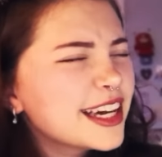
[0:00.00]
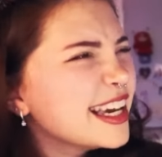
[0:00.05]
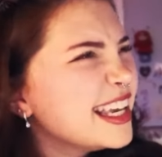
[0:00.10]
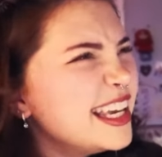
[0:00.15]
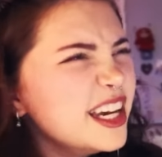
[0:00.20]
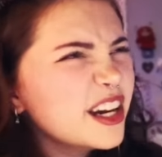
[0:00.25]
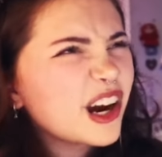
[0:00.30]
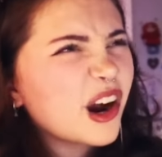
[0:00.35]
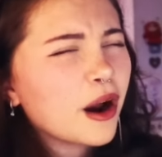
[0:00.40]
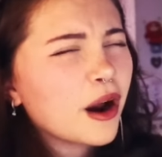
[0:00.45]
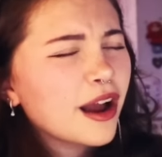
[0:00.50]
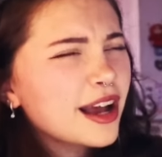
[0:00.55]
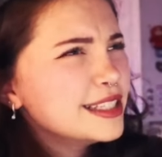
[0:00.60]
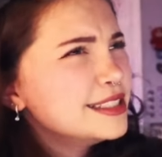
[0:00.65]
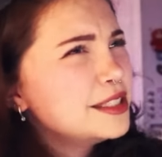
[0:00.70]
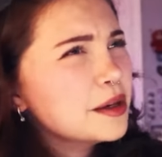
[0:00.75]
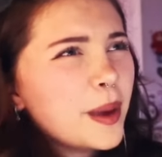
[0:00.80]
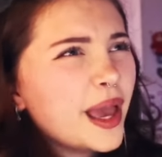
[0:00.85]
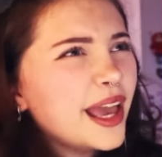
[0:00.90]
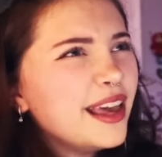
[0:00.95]
Here,
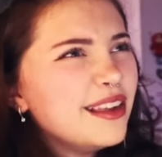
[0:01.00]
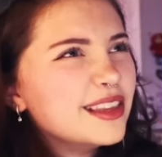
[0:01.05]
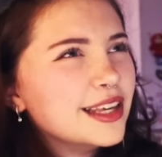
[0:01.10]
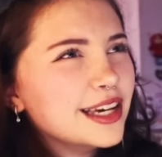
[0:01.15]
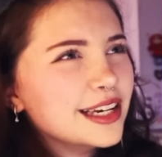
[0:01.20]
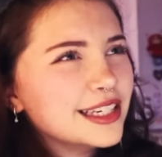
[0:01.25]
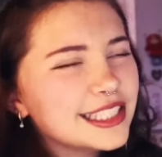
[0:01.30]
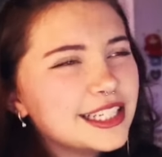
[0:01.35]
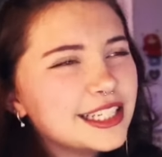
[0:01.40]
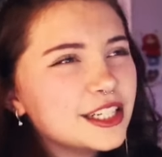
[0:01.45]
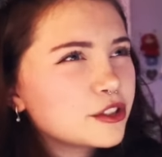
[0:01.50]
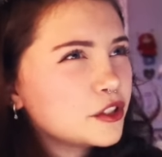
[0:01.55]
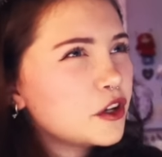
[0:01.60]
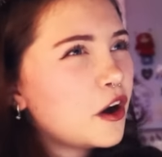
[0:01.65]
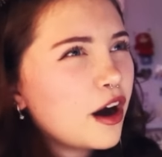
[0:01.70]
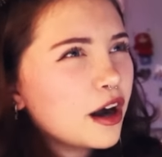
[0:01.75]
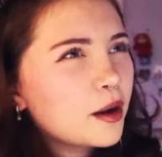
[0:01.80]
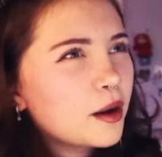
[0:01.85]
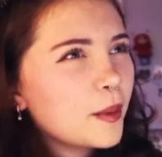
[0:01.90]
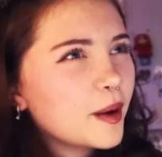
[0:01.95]
debate this. Here,
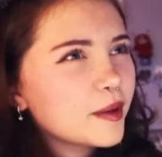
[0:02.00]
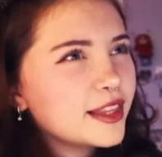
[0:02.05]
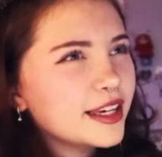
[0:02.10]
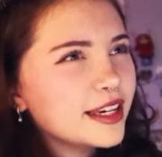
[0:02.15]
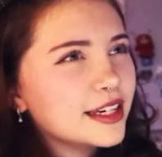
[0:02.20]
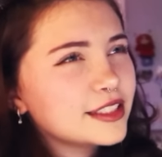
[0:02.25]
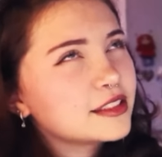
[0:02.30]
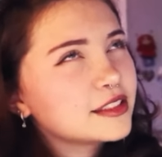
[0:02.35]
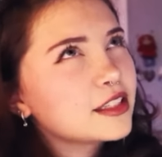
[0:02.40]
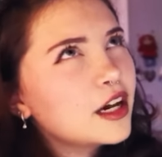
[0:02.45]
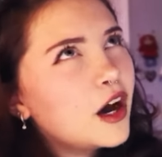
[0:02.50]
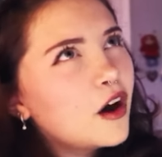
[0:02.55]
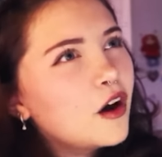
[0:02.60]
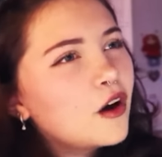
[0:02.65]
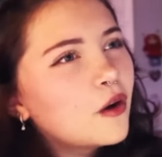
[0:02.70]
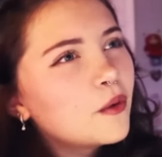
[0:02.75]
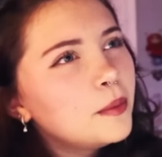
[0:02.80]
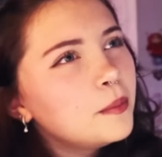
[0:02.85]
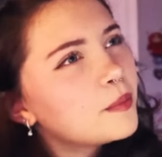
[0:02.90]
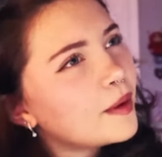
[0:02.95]
talk about this.
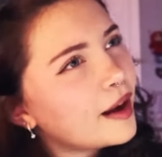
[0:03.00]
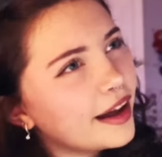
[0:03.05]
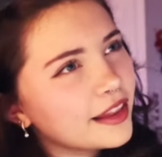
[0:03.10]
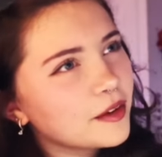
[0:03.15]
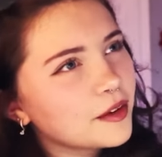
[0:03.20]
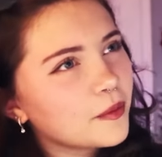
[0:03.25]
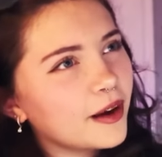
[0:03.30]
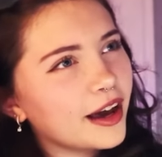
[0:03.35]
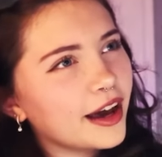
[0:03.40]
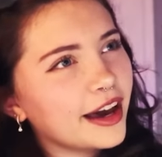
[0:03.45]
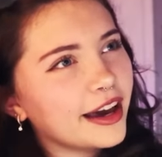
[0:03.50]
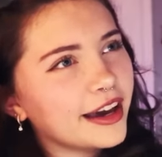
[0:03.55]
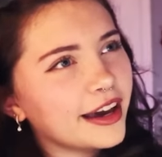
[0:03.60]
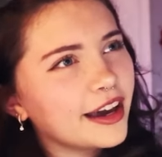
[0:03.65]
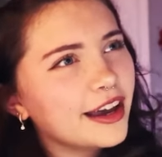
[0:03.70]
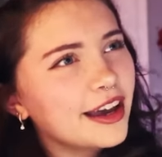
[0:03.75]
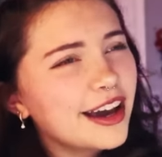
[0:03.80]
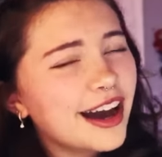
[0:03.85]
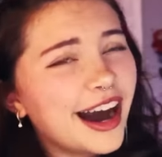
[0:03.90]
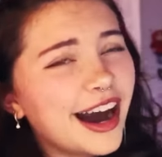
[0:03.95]
Oh, and by the way,
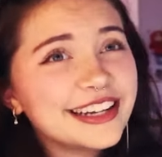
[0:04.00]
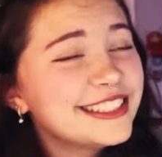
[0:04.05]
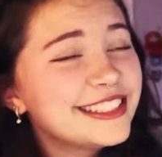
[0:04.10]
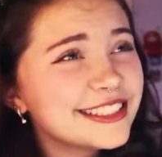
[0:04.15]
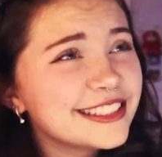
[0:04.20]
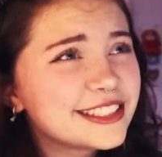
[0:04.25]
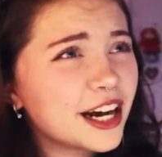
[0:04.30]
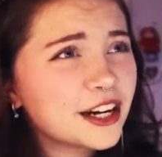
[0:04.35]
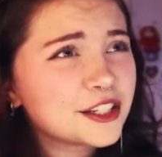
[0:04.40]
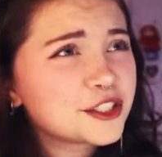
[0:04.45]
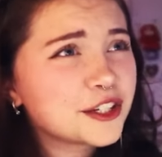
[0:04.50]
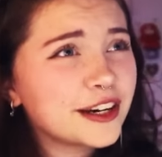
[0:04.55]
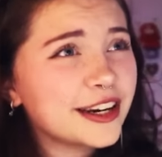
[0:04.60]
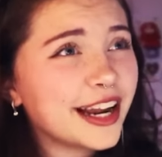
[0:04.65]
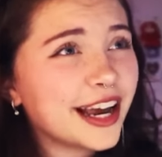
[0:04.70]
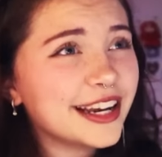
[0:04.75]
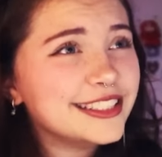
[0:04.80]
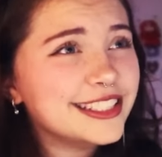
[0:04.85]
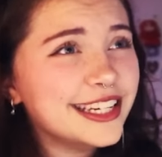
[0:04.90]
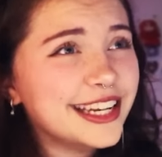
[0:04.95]
I did touch her and
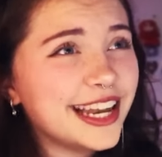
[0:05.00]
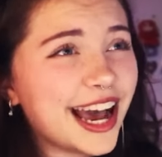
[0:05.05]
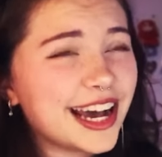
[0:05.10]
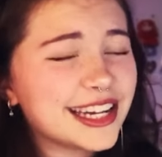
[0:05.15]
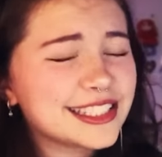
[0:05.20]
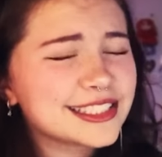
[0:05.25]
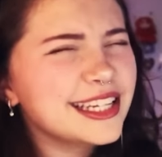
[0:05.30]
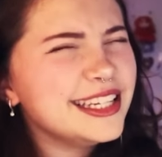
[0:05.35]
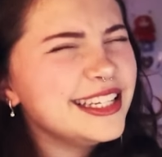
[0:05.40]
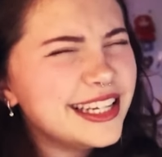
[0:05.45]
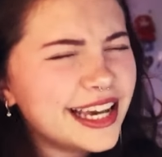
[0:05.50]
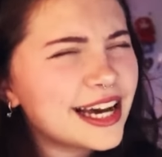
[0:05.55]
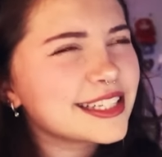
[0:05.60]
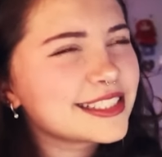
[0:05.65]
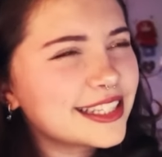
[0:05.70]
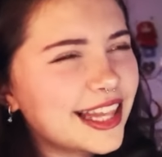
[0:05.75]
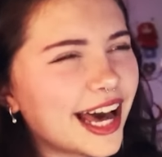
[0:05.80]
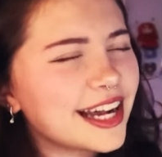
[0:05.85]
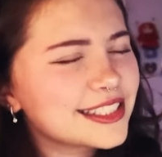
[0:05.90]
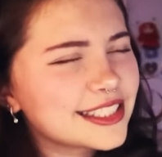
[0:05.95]
I didn't ask. And yes,
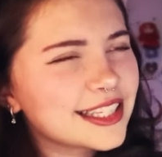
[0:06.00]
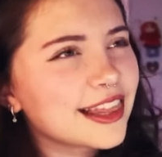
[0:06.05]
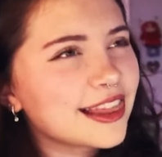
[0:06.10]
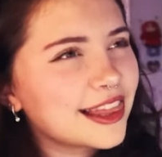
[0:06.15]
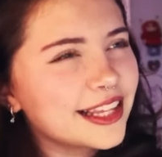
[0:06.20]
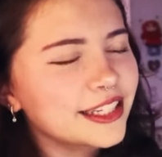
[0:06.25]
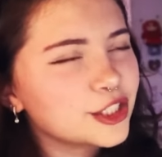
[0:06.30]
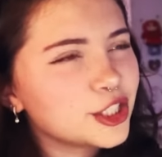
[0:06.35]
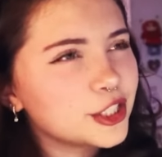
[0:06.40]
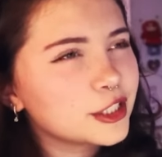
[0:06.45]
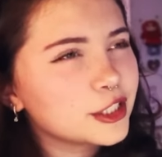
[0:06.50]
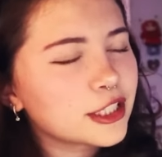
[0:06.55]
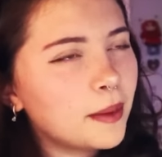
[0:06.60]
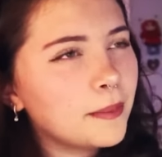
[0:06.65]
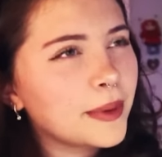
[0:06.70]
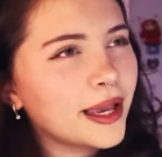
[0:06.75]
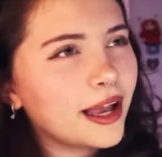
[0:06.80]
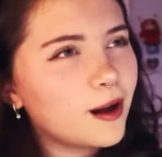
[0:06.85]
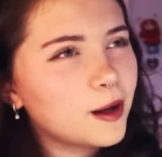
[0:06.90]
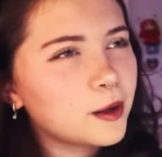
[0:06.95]
that's the thing she's
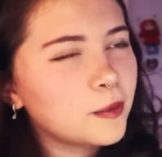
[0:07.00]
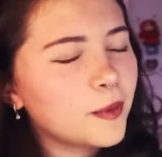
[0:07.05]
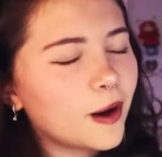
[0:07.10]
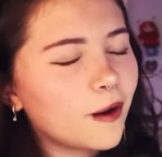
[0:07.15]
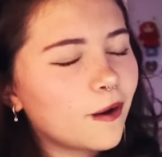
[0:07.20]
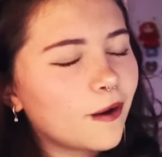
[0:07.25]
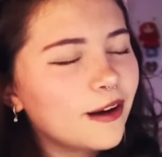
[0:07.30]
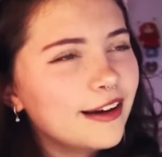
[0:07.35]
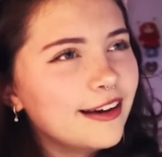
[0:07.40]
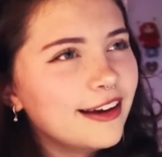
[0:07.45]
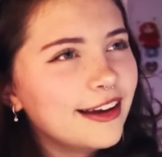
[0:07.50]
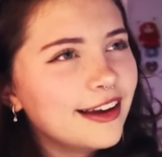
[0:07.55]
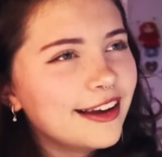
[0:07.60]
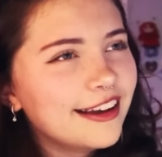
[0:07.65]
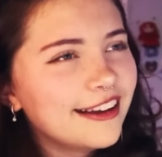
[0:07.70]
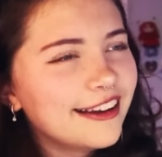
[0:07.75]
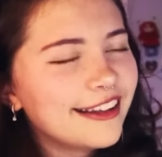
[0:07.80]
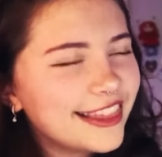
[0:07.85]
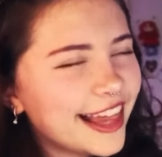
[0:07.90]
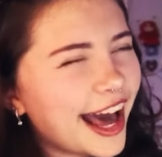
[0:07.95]
coming out about
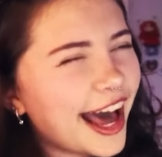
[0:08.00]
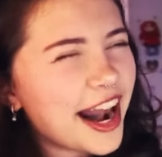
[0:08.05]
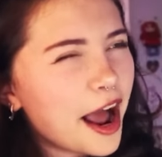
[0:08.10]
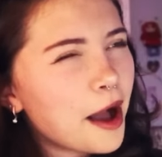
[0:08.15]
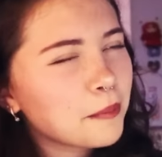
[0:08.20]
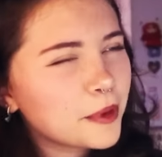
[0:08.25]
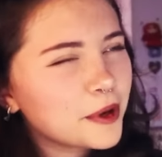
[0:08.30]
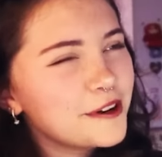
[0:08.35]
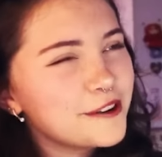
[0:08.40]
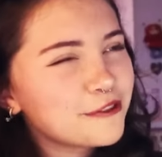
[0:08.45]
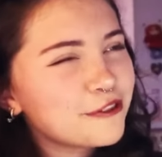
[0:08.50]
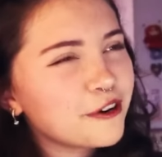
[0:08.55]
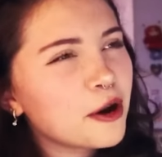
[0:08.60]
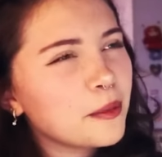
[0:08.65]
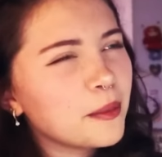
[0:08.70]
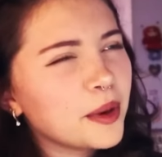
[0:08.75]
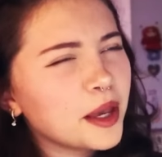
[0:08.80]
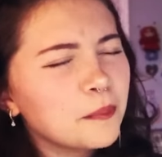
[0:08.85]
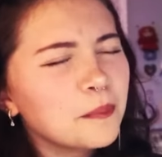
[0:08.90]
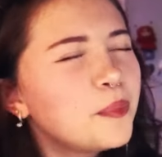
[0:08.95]
that I'm
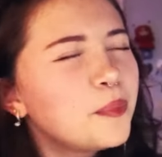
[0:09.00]
confirming.